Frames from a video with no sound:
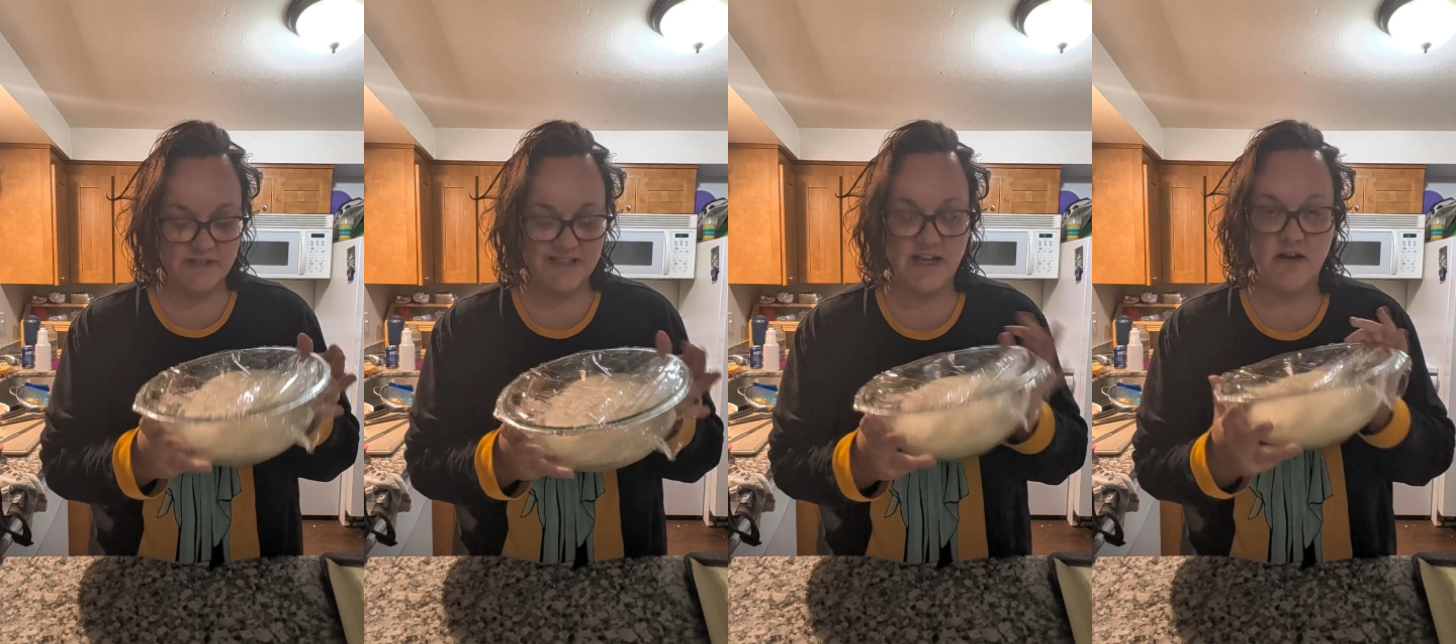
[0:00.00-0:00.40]

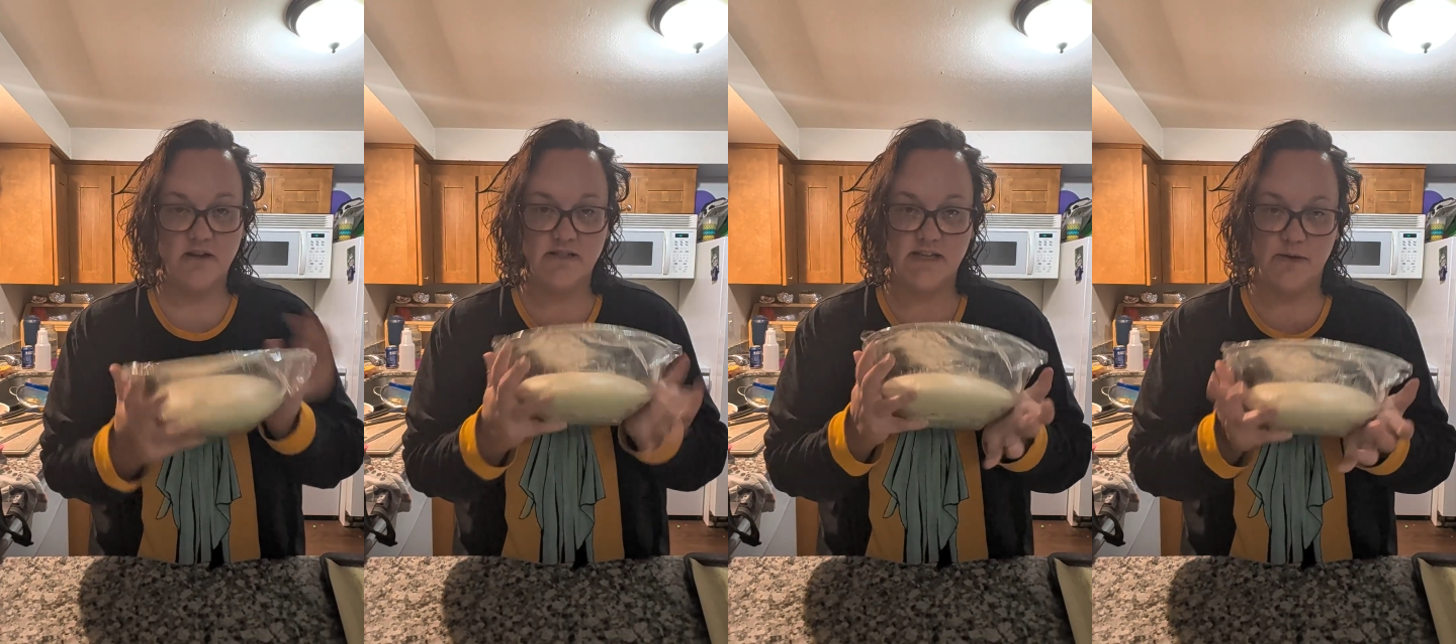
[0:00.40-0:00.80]
It's kind of
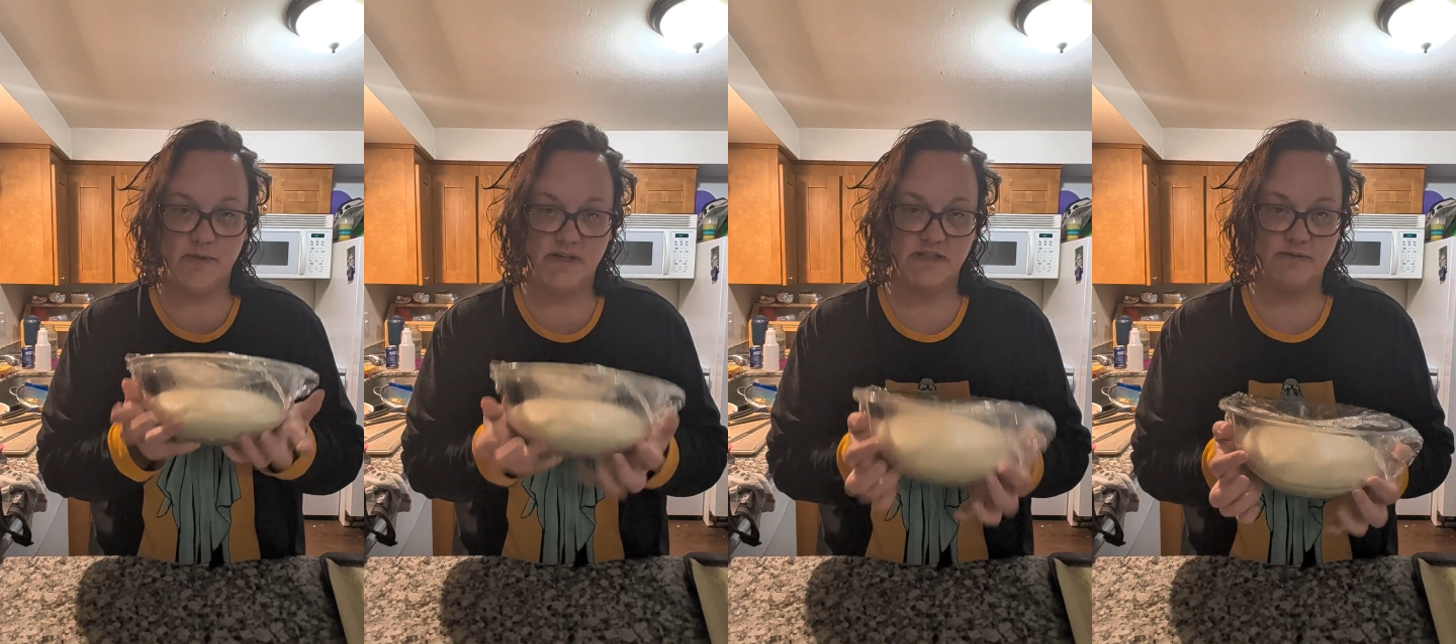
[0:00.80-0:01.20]
hard to tell
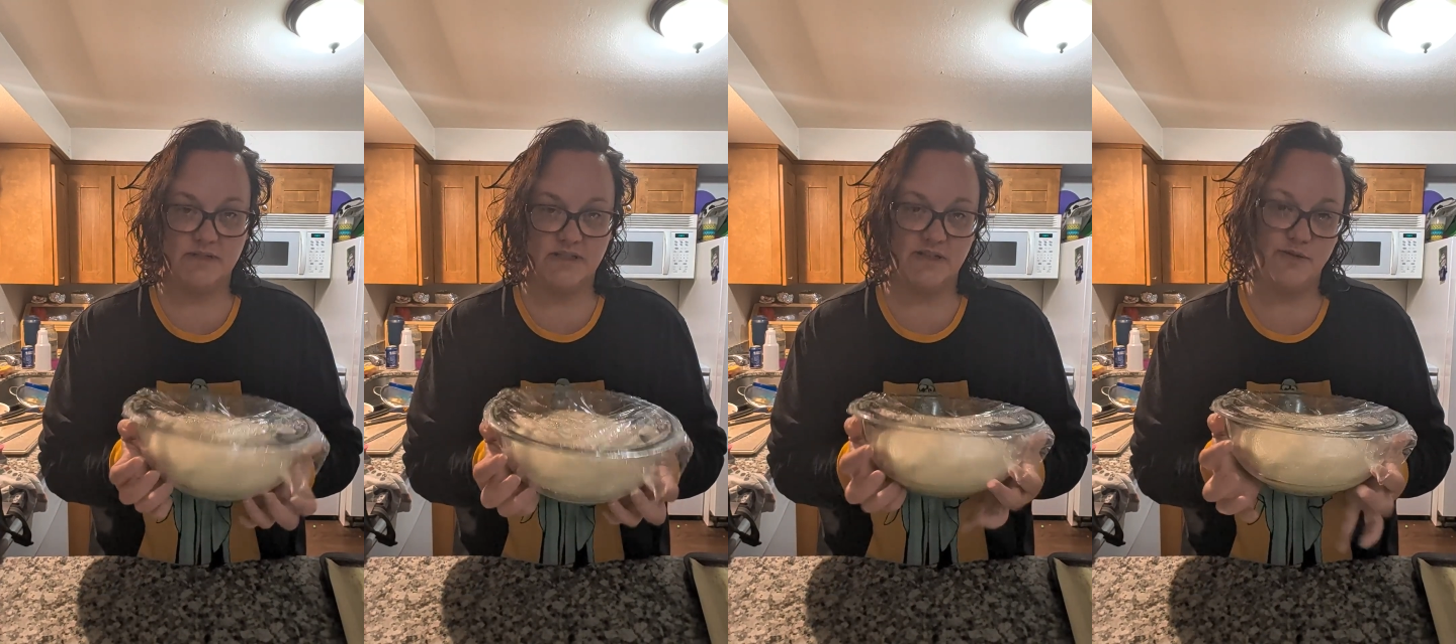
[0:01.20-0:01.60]
because it
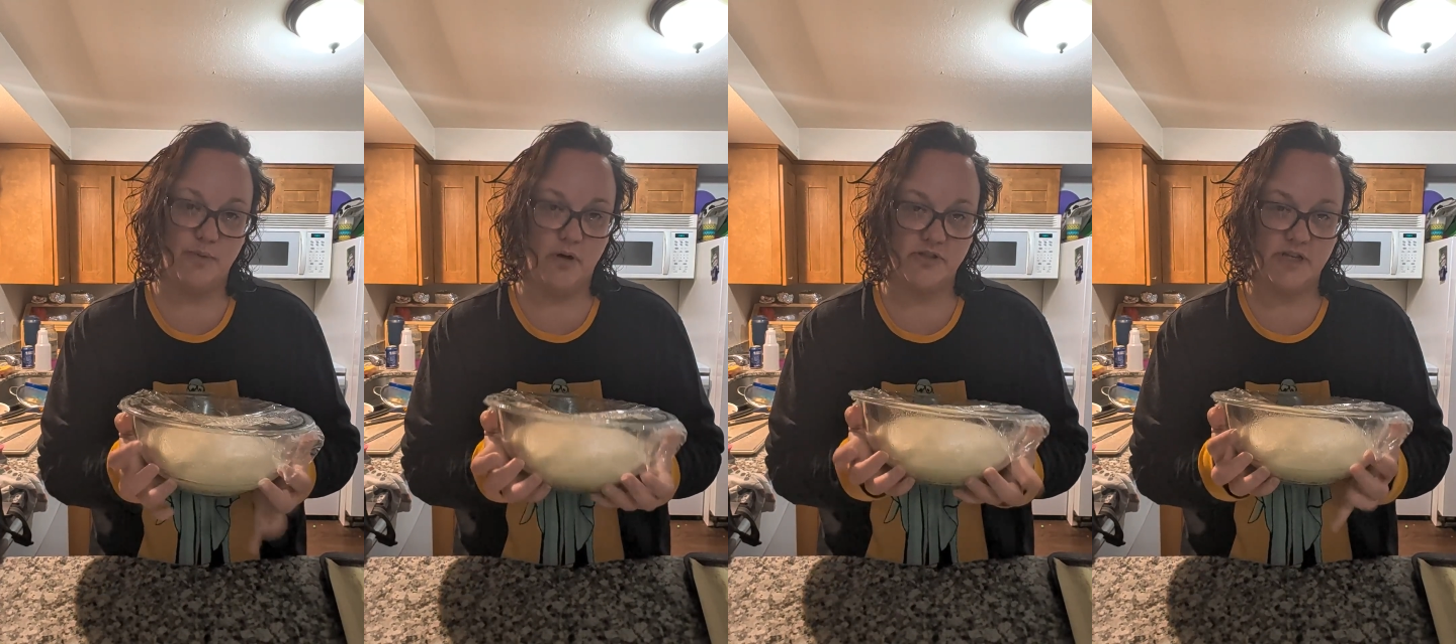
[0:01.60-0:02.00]
was in such a
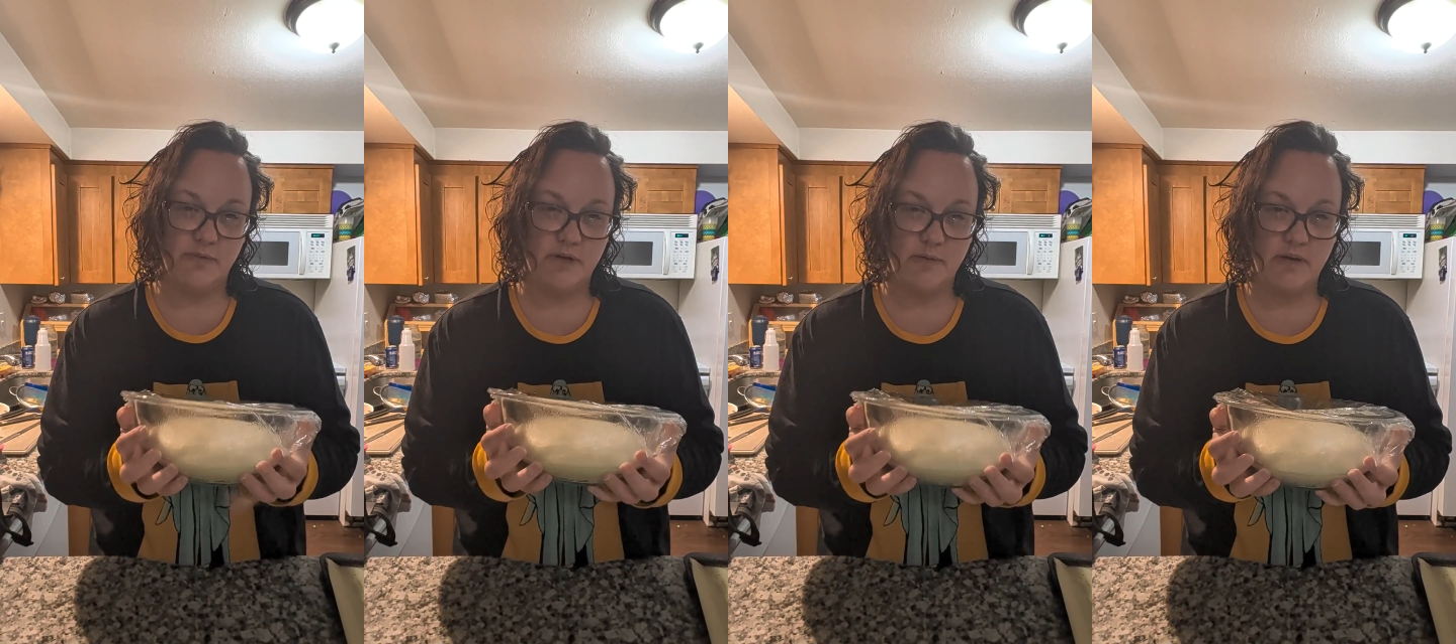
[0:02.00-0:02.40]
ball shape
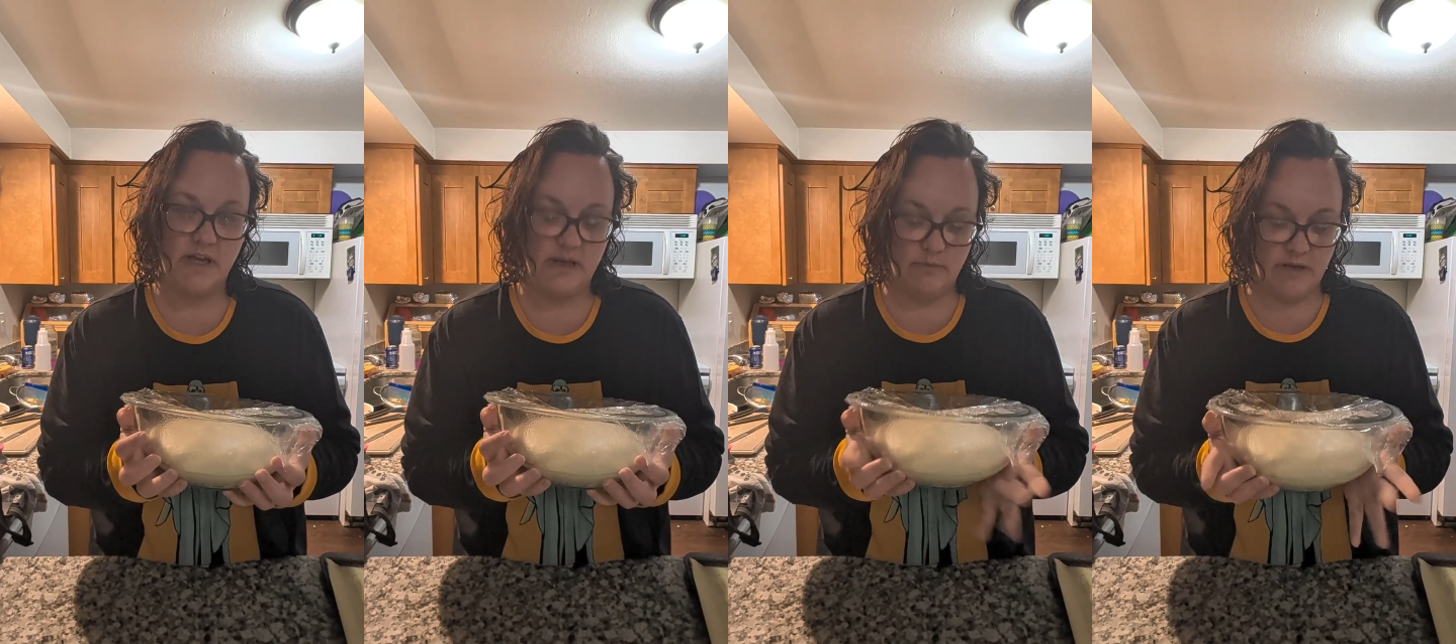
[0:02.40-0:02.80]
when I put it
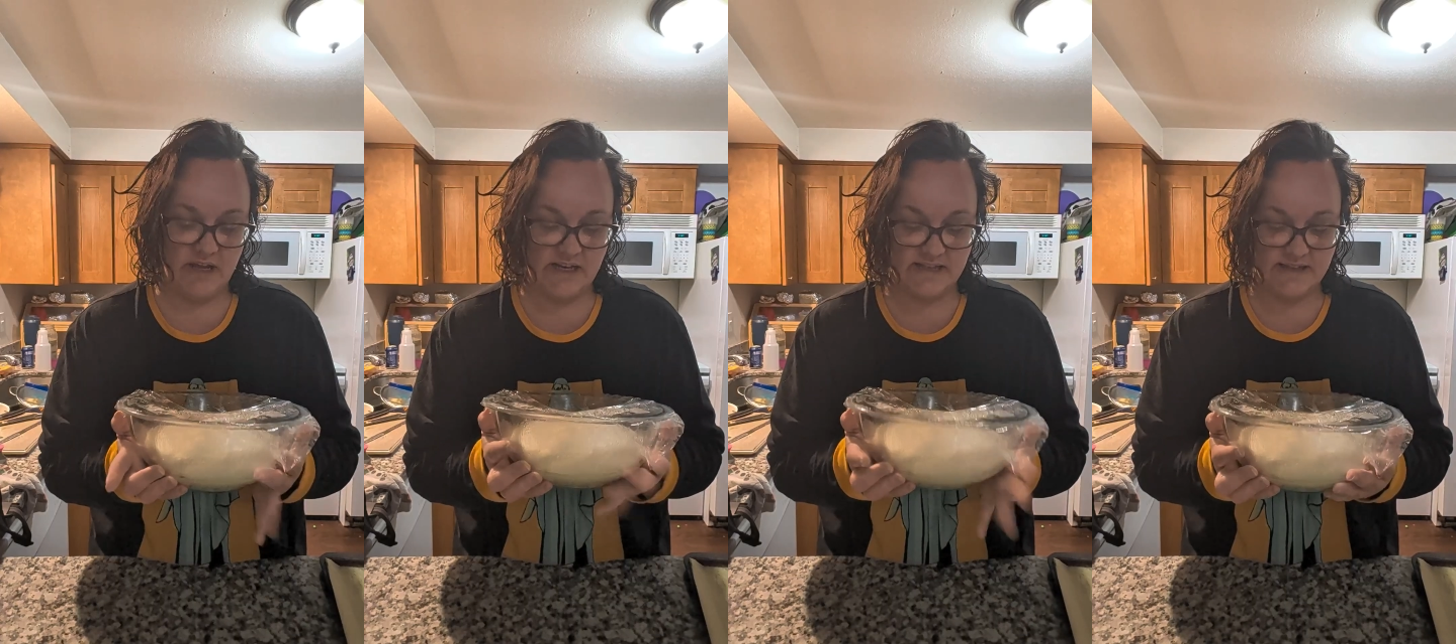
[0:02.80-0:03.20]
in, but
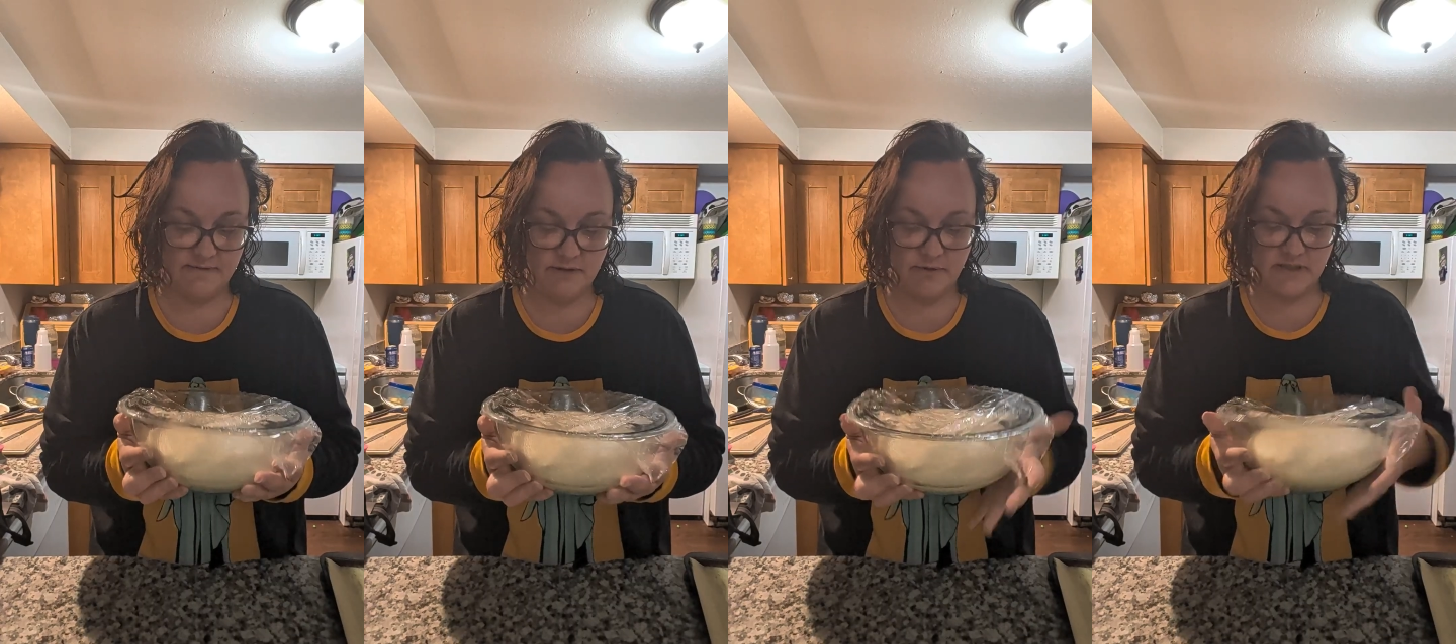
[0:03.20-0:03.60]
it has
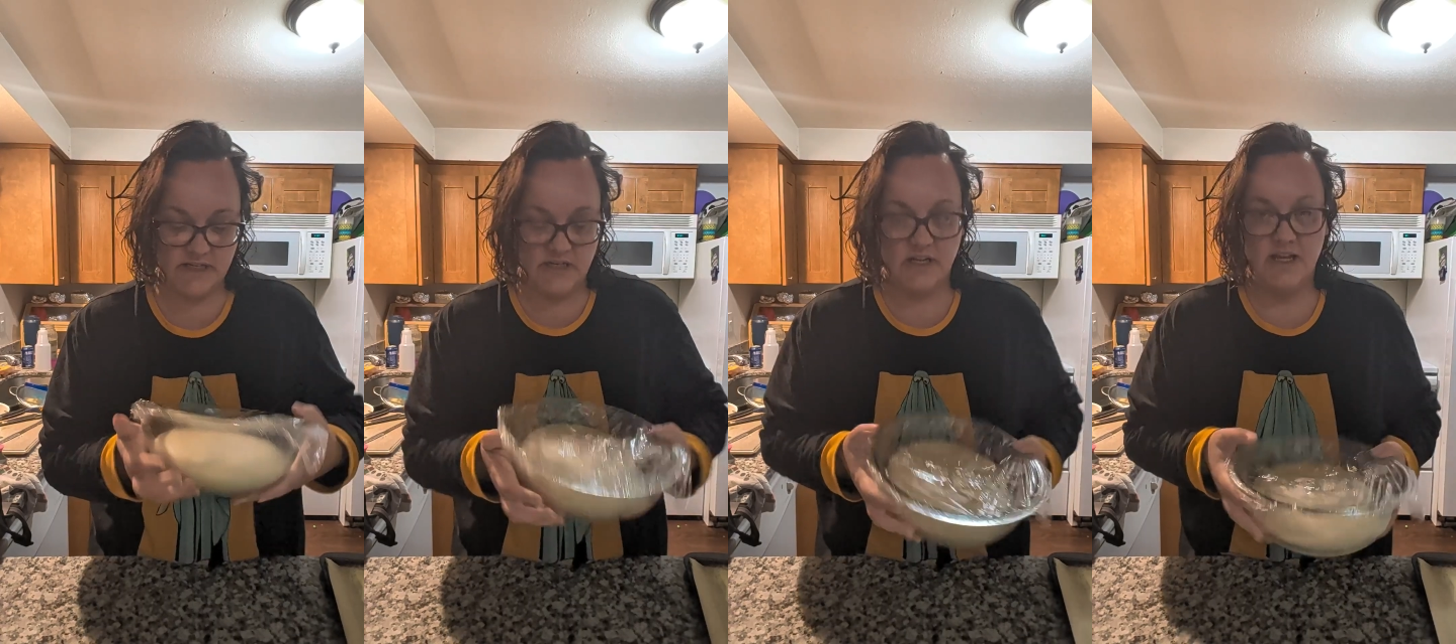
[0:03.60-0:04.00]
definitely
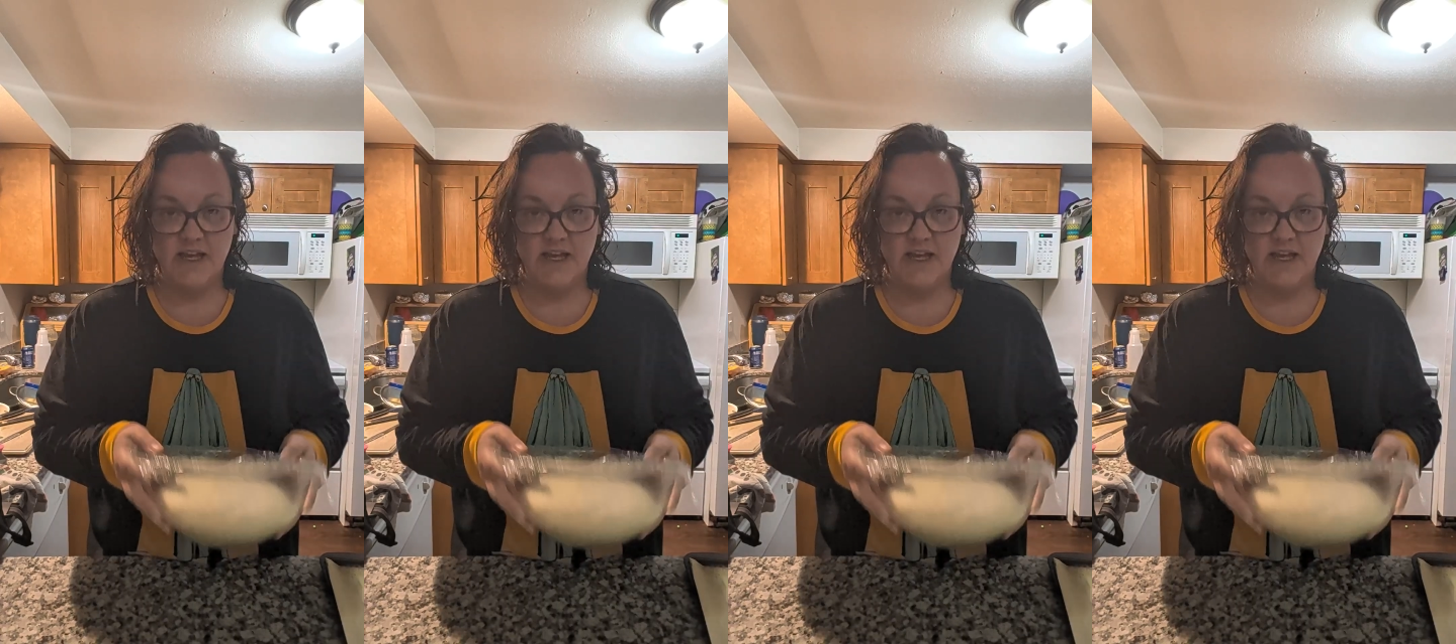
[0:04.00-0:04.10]
risen.